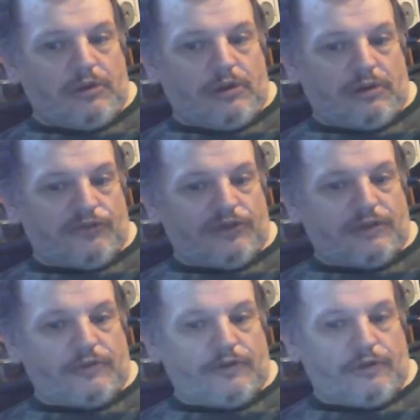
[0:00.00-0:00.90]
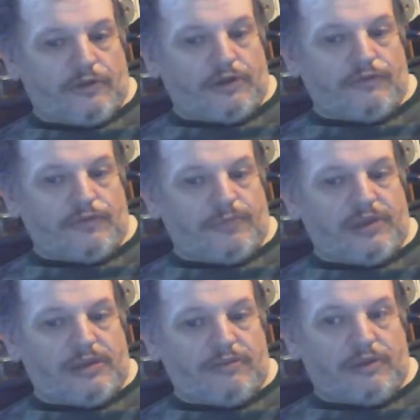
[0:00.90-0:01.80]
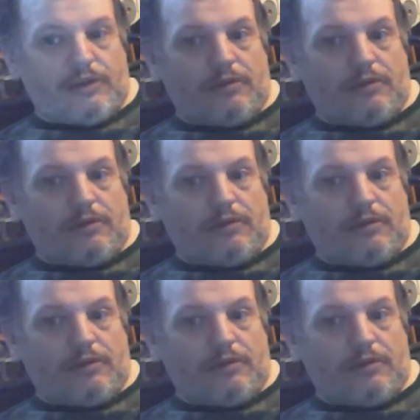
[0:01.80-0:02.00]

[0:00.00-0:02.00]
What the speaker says: and I was able to, like, repair it.